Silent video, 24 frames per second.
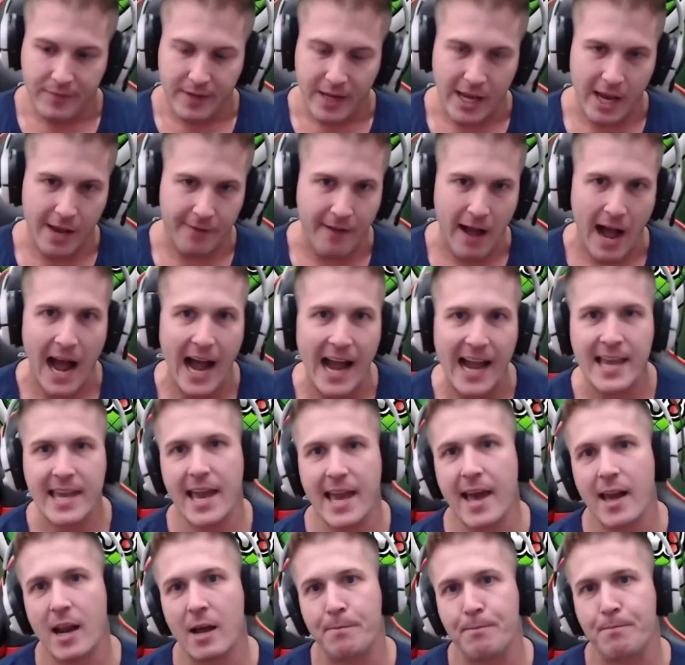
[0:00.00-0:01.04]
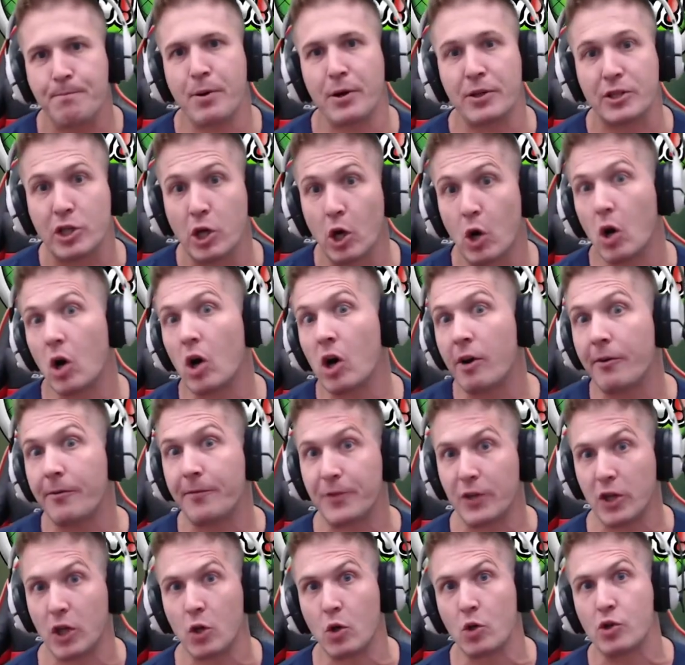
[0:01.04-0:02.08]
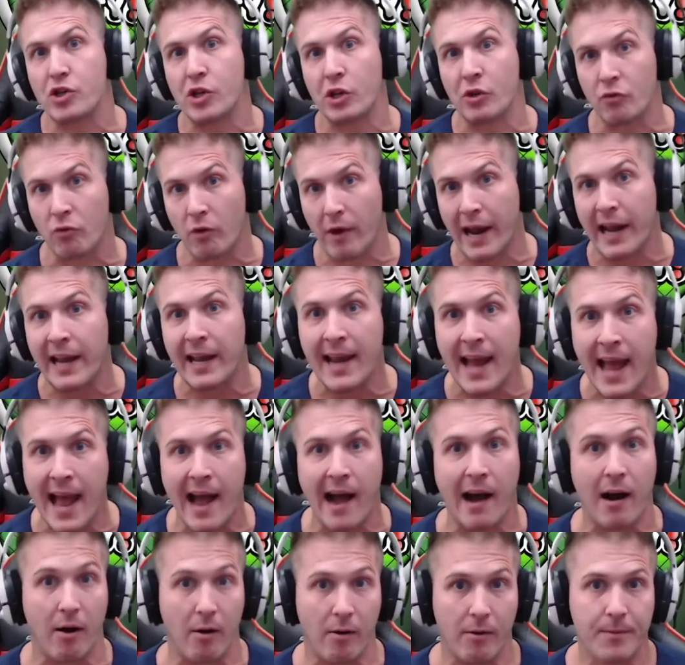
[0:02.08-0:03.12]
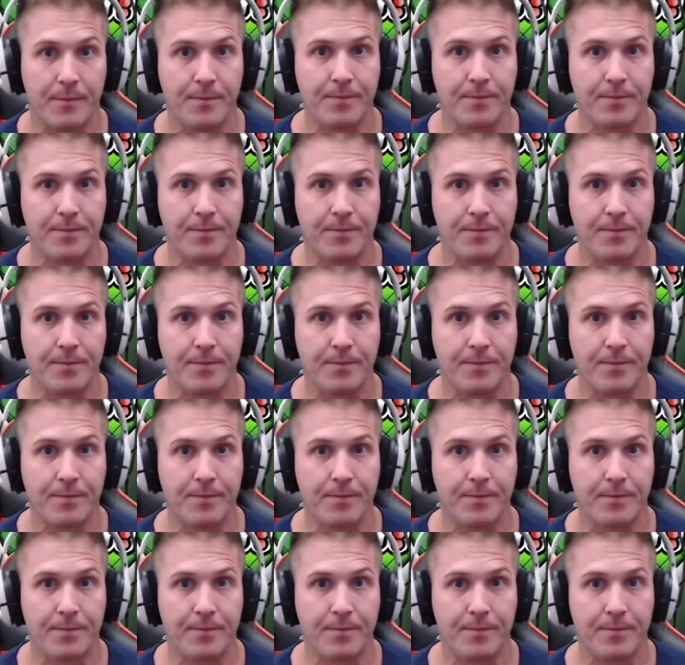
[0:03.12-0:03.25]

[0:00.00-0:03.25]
If I get a Potara fusion right now,